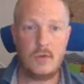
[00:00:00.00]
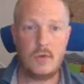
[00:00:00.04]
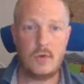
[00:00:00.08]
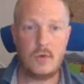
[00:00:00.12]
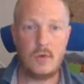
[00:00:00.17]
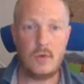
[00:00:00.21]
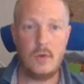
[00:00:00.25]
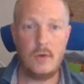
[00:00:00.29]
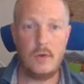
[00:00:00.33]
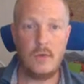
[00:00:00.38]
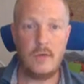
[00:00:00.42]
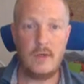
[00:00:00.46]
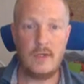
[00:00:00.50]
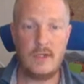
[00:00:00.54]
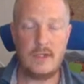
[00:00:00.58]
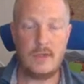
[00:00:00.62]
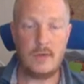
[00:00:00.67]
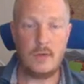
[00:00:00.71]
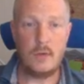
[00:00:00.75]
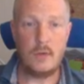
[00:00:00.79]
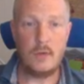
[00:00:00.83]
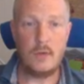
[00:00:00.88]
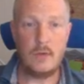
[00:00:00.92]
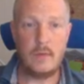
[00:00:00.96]
jewelry
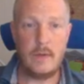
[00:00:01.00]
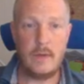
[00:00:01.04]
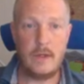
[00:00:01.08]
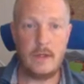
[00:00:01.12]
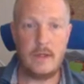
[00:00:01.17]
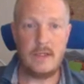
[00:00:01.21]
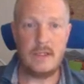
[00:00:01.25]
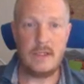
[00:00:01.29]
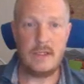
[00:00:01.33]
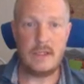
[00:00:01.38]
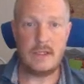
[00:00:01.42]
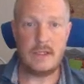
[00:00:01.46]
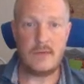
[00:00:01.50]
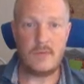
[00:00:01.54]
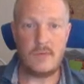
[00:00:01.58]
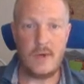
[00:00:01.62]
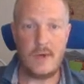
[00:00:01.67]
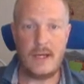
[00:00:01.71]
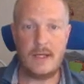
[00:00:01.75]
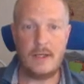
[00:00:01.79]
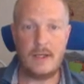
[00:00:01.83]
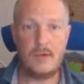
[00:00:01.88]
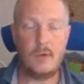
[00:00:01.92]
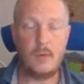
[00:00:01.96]
store where it's
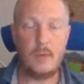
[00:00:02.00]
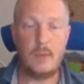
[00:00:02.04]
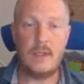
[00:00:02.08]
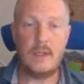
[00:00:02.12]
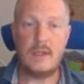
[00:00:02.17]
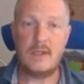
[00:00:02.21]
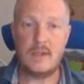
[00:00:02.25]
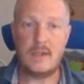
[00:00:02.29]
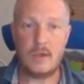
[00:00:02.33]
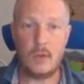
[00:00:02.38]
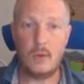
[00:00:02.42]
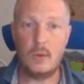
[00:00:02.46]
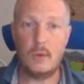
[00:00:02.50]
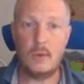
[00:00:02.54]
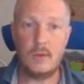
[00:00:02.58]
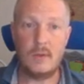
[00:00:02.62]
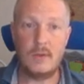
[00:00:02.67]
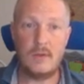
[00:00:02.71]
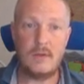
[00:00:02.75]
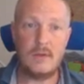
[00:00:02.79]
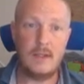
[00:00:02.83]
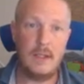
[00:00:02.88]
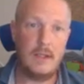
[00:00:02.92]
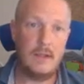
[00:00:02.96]
trying to be
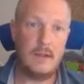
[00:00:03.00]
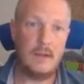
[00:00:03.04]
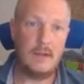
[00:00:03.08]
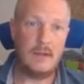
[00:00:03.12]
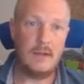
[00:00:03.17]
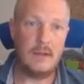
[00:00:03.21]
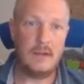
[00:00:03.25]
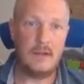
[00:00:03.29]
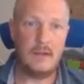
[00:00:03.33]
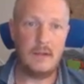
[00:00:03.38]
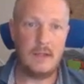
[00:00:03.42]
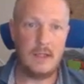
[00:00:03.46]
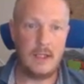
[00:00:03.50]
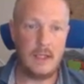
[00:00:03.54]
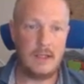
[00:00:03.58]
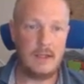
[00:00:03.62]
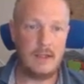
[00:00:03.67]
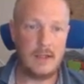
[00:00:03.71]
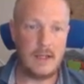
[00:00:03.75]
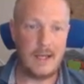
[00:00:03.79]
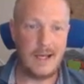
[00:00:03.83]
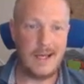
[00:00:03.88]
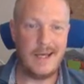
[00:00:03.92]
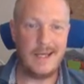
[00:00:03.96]
sold. Then that
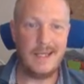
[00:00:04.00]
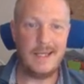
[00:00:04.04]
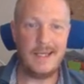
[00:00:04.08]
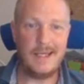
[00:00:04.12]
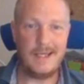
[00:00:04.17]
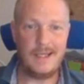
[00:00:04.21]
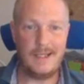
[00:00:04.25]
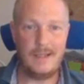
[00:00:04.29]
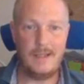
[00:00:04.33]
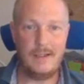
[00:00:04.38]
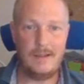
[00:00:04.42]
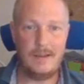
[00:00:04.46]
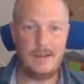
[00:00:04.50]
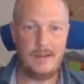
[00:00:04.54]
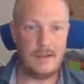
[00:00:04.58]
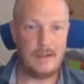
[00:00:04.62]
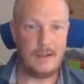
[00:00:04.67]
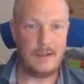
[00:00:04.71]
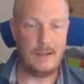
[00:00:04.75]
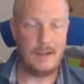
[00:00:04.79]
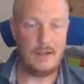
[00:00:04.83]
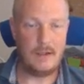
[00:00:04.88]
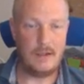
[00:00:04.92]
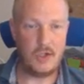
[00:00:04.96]
guy can
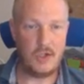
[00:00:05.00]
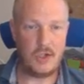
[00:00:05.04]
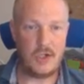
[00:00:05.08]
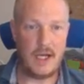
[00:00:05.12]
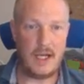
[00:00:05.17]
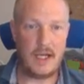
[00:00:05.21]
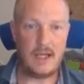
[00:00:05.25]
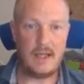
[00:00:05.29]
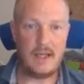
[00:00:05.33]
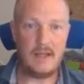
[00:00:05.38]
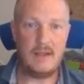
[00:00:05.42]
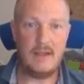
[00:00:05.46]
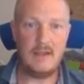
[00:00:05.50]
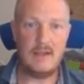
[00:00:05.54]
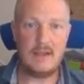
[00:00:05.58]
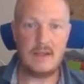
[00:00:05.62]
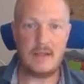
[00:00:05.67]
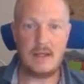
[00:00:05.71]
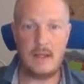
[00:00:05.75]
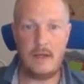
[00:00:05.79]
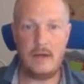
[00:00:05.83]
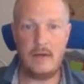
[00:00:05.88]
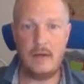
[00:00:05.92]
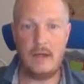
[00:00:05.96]
check
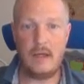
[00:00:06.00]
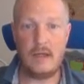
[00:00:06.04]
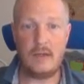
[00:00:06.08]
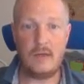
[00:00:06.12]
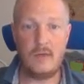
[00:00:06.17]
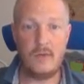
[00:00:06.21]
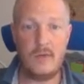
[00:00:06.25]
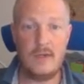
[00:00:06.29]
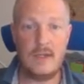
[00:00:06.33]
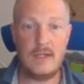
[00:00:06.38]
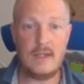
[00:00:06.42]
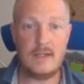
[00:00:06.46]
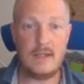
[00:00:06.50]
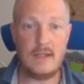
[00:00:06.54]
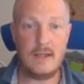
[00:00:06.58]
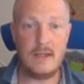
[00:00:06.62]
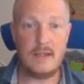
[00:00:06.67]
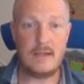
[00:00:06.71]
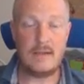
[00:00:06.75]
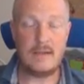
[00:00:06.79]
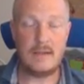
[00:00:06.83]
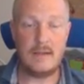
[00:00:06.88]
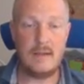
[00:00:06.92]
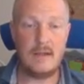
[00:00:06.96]
these
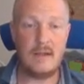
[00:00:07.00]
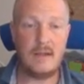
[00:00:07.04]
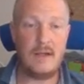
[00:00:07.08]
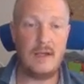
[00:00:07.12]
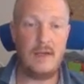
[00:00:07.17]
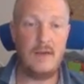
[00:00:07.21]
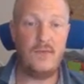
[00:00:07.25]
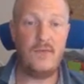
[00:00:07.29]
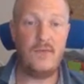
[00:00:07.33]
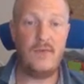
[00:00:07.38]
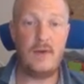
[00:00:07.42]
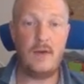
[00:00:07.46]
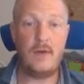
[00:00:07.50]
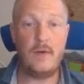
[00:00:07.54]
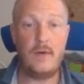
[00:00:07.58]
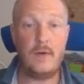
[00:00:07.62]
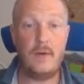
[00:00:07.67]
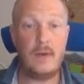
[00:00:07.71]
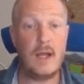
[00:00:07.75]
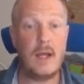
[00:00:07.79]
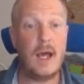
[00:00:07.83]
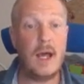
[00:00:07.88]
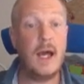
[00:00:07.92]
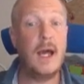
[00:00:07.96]
characteristics and can figure
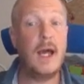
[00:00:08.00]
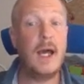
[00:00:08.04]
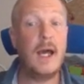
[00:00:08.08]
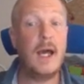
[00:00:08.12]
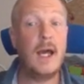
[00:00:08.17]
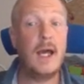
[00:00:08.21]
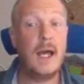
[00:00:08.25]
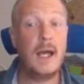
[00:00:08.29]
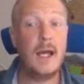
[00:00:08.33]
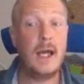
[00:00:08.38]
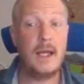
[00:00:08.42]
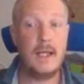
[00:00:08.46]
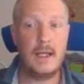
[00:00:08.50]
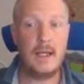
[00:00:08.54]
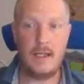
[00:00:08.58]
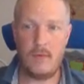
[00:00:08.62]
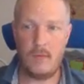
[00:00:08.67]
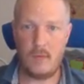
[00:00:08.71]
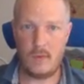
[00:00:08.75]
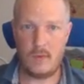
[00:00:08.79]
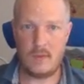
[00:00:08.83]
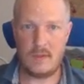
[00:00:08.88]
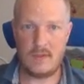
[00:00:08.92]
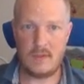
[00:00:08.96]
out,
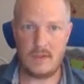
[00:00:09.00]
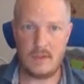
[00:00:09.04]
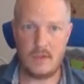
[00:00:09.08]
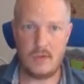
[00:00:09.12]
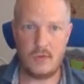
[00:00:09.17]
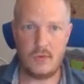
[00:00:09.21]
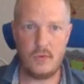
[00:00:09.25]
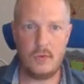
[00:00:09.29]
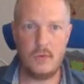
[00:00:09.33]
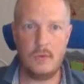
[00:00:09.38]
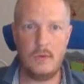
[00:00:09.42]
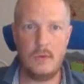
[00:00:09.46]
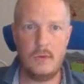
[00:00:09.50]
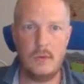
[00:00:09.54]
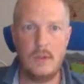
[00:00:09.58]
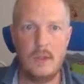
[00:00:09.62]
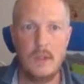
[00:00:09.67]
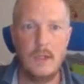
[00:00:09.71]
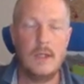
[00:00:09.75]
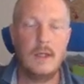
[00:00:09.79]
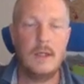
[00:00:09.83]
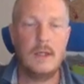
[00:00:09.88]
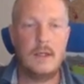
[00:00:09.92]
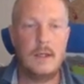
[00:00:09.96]
that was a jewel,
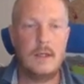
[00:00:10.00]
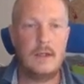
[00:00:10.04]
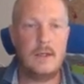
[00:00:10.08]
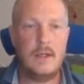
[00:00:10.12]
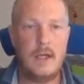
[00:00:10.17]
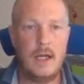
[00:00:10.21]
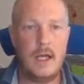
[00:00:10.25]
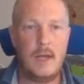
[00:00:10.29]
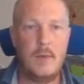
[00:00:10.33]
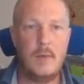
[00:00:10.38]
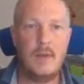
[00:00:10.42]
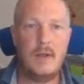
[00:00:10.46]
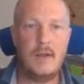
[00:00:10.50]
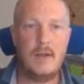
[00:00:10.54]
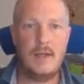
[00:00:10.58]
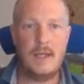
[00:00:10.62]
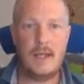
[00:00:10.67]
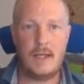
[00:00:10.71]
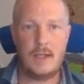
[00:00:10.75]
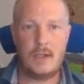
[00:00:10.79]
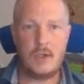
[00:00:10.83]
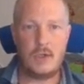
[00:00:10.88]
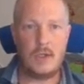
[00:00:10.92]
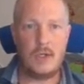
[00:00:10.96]
a diamond
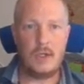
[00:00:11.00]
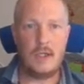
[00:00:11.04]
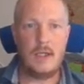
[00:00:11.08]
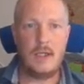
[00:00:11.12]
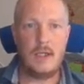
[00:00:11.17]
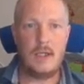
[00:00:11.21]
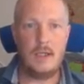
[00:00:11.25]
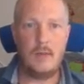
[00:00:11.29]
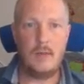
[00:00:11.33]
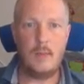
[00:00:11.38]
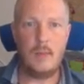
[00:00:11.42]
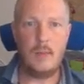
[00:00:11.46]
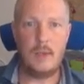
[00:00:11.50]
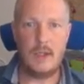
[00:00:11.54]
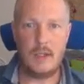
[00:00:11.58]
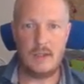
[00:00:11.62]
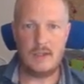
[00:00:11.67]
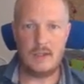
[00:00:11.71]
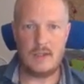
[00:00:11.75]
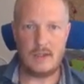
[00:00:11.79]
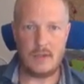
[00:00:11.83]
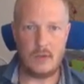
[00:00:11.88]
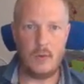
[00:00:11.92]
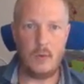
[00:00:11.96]
actually
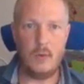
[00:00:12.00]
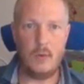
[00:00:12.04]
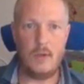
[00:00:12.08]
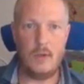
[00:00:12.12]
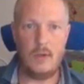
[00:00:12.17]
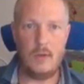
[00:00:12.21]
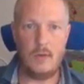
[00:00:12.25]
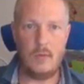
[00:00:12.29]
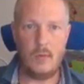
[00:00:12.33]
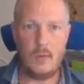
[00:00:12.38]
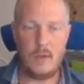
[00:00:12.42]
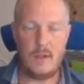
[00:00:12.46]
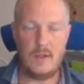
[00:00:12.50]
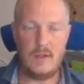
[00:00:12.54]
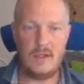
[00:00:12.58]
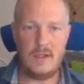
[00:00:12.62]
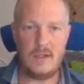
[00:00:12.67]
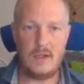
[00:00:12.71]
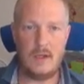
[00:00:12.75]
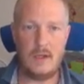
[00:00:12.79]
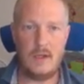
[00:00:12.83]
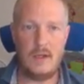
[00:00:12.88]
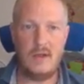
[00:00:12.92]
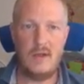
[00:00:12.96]
being stolen
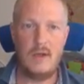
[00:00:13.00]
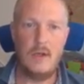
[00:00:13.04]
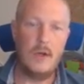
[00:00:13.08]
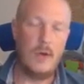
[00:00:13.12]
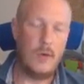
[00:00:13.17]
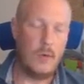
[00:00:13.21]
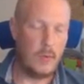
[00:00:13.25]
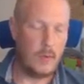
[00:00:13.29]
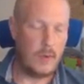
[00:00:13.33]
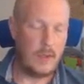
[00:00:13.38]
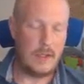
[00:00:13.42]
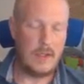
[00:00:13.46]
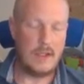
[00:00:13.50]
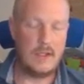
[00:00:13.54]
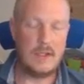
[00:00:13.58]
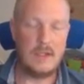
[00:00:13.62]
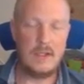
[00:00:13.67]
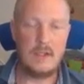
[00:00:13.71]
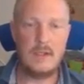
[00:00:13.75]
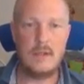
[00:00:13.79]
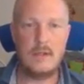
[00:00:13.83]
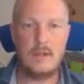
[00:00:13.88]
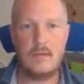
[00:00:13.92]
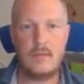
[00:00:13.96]

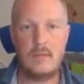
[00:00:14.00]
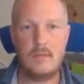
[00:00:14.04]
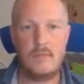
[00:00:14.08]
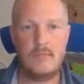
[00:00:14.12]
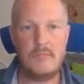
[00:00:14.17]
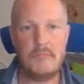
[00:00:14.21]
once